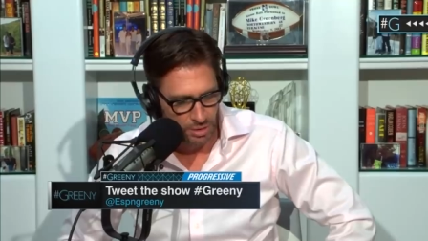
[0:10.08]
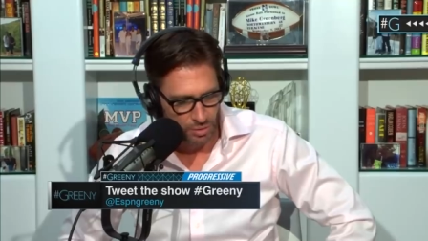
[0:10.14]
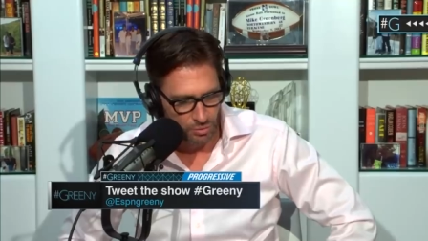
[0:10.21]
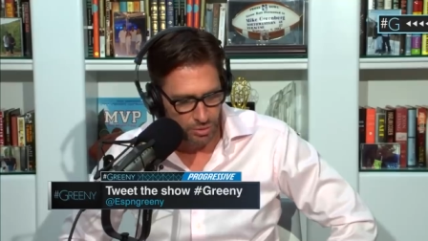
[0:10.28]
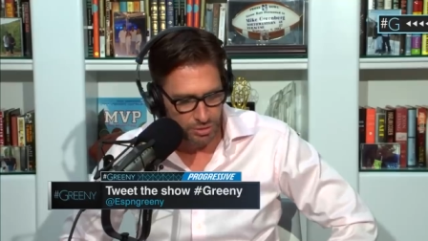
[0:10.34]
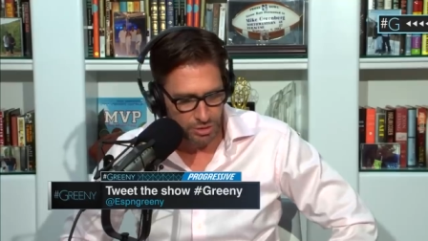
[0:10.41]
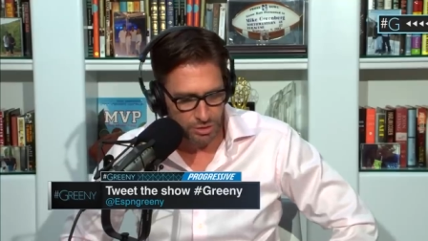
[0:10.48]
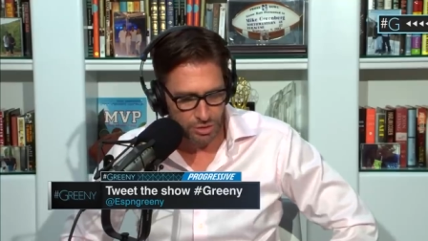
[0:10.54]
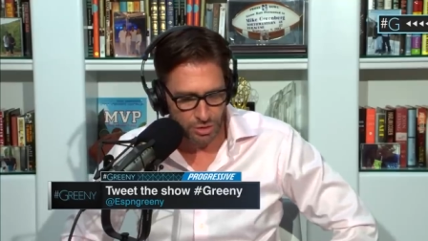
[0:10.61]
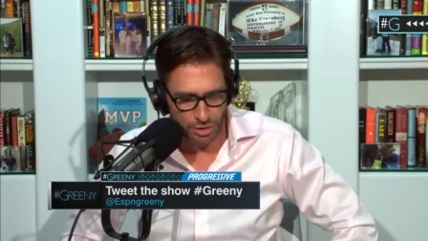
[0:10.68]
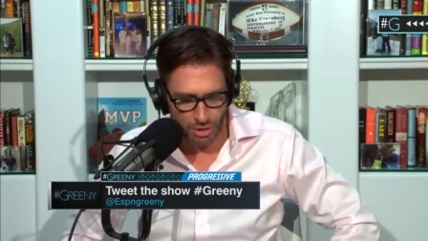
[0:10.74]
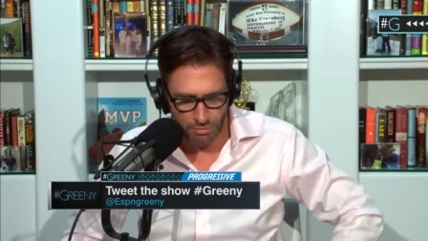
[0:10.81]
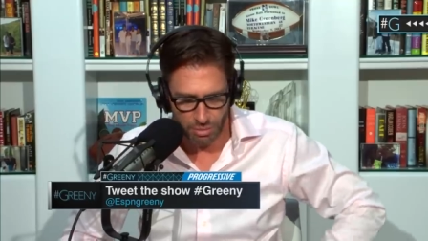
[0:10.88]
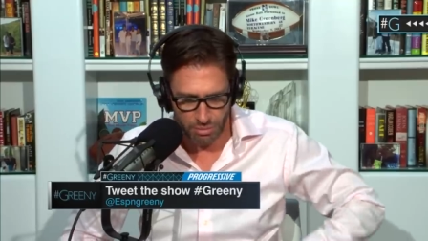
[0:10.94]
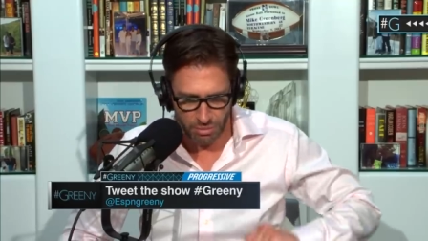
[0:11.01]
which is the
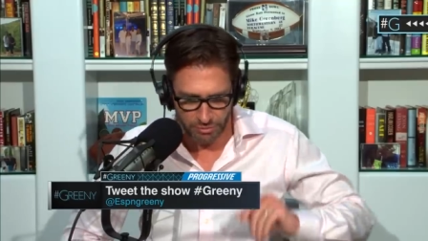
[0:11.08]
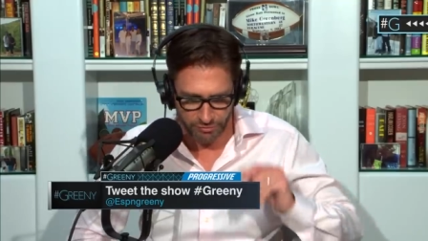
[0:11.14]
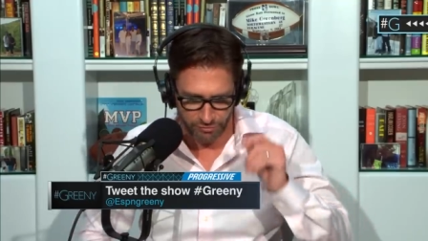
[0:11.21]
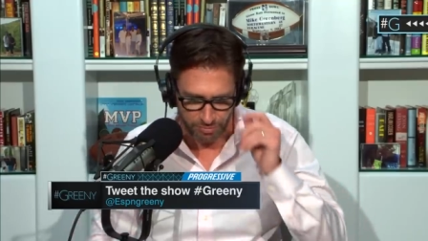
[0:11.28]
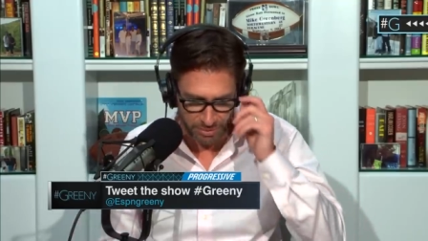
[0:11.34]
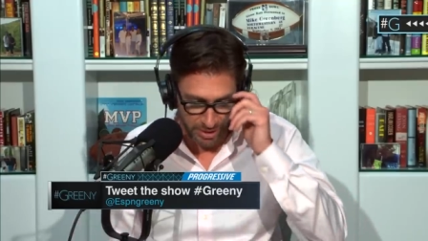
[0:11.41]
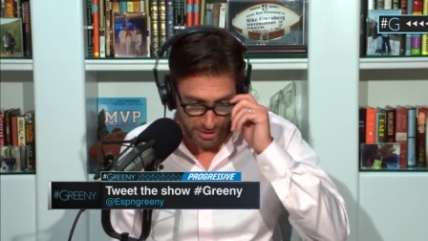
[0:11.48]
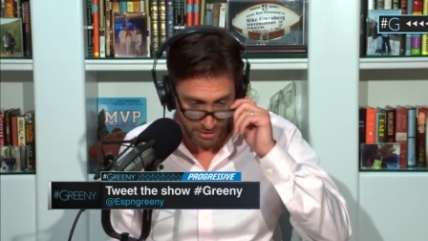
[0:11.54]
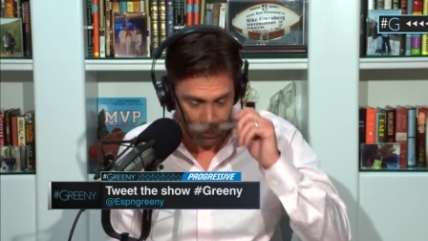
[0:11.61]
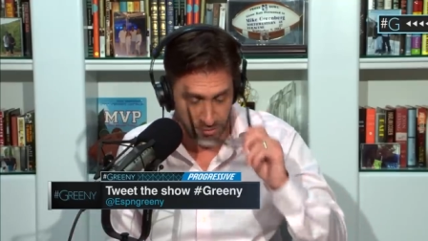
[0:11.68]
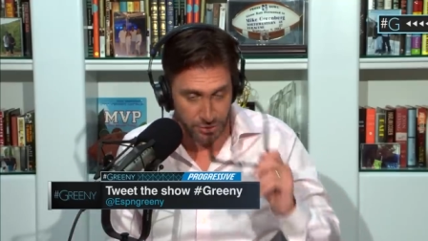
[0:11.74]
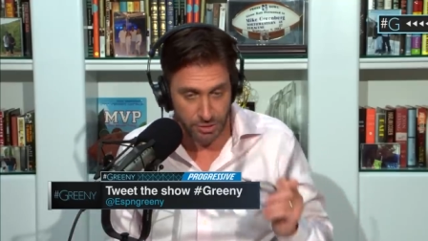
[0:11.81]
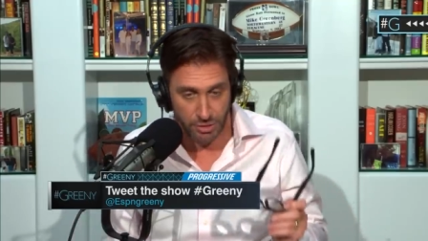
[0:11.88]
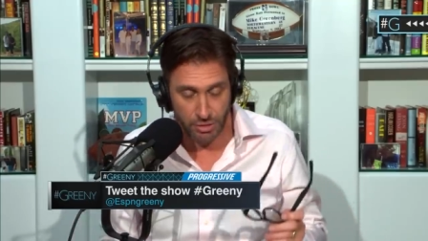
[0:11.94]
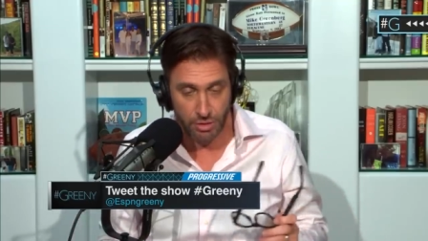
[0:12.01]
number of
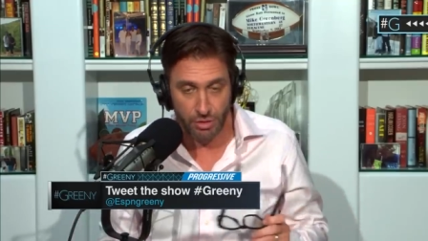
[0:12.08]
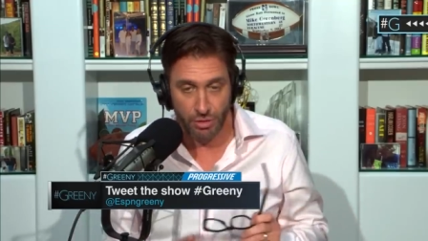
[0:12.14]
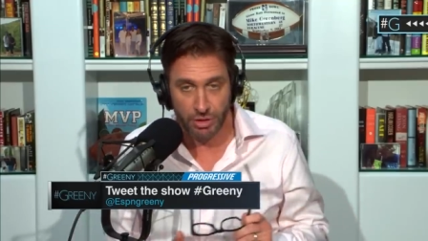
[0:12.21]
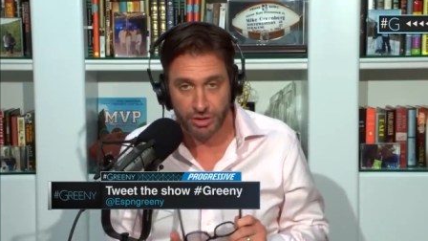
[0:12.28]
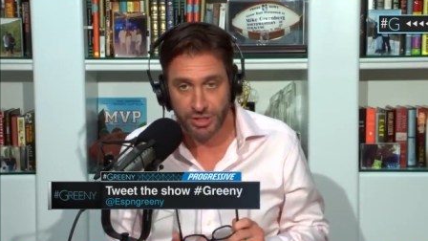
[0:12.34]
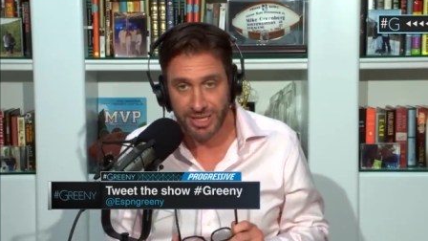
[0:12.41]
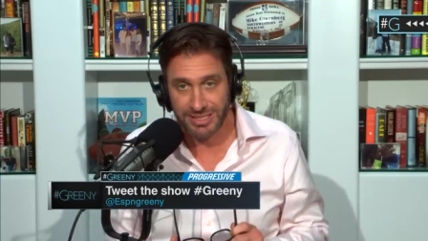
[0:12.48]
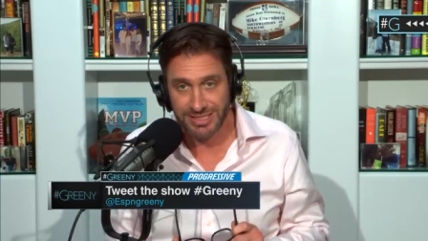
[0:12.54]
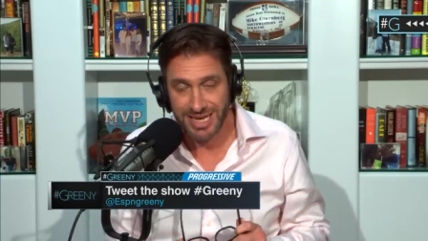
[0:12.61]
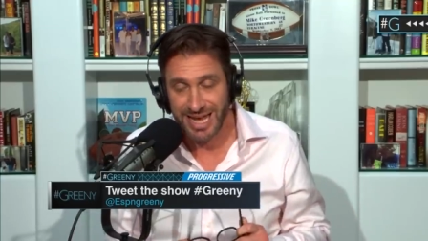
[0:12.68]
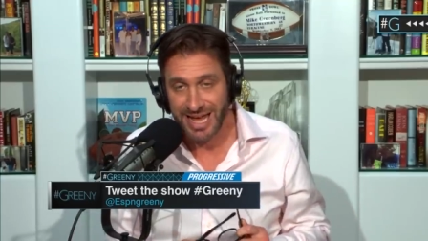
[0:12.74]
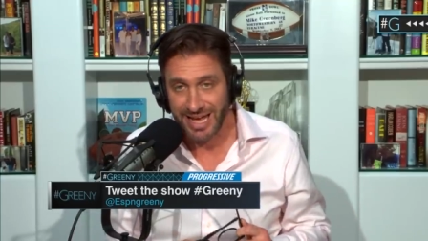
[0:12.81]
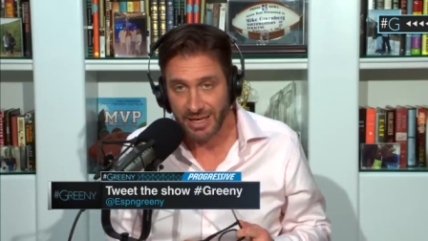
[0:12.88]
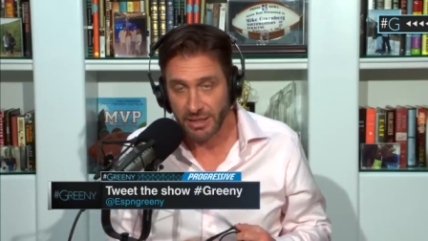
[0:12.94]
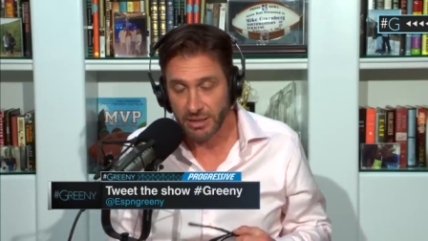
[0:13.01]
players the New York Jets
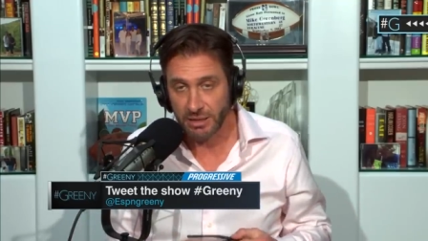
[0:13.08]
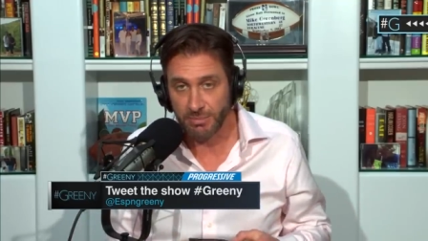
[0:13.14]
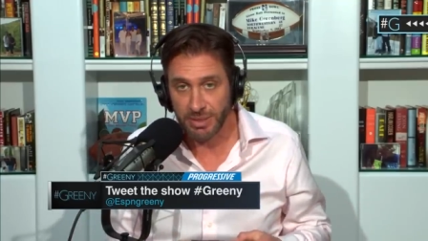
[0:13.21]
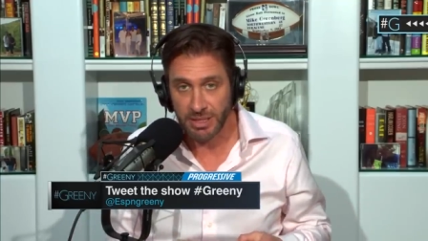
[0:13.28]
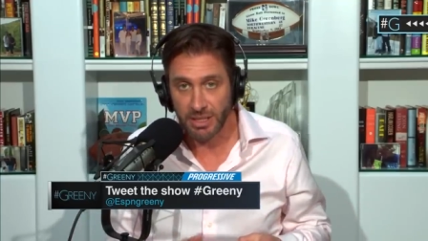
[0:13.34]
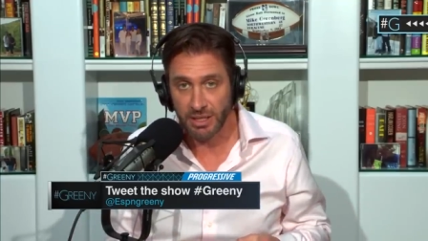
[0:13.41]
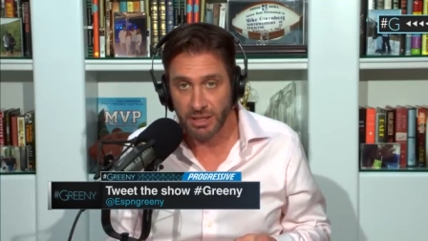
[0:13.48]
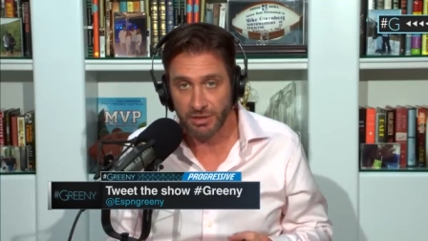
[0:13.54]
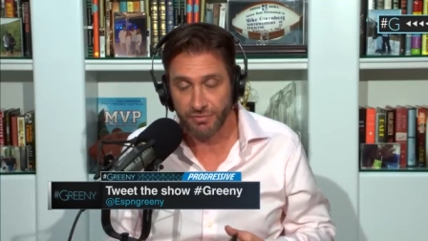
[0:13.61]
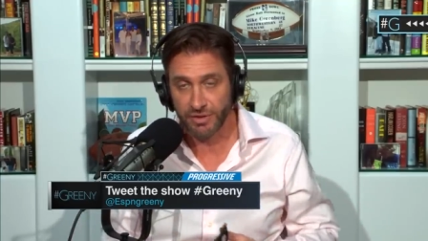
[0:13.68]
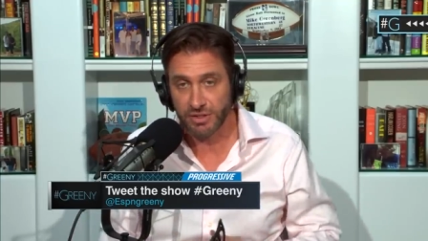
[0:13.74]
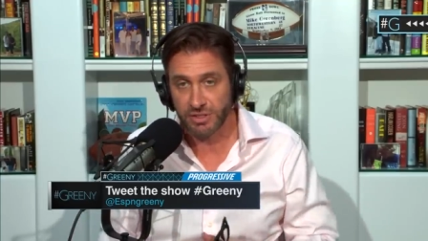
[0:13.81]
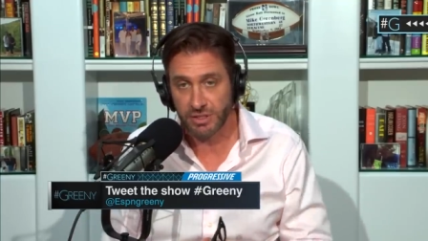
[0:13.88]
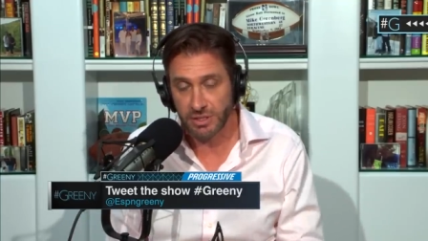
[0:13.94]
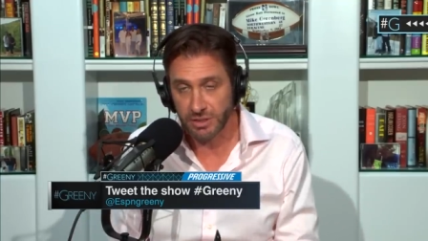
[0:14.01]
had at the beginning of
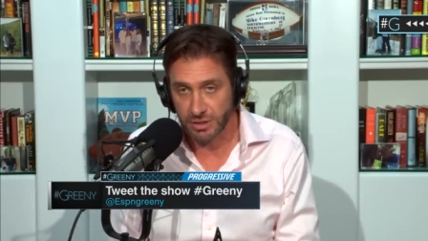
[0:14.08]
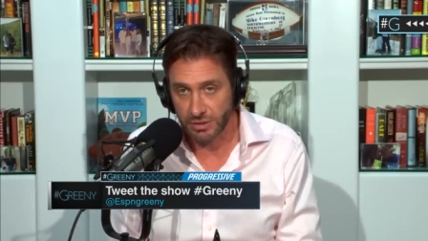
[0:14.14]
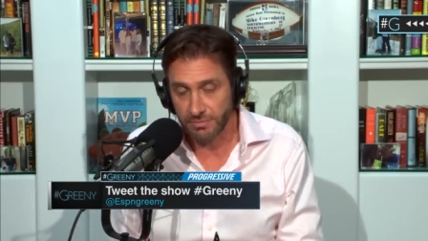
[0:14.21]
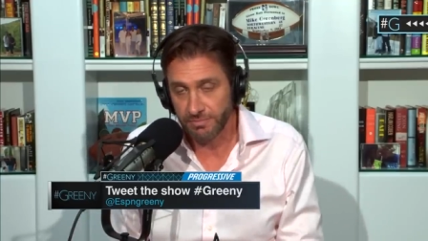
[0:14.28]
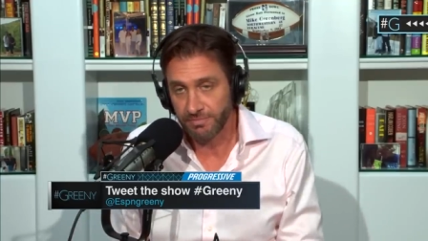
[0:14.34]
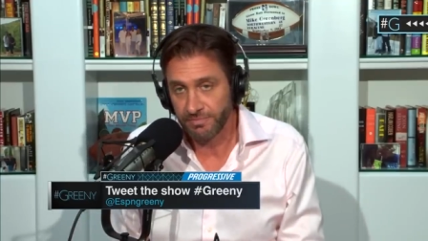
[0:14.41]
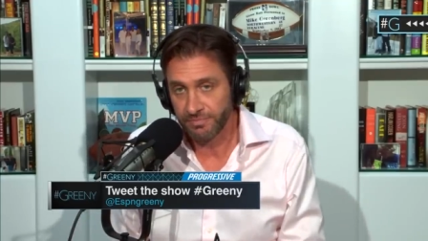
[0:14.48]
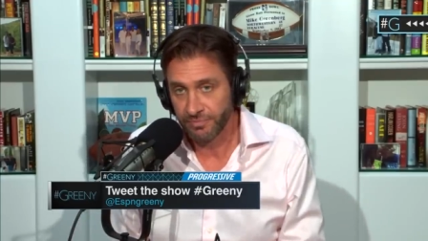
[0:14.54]
this season,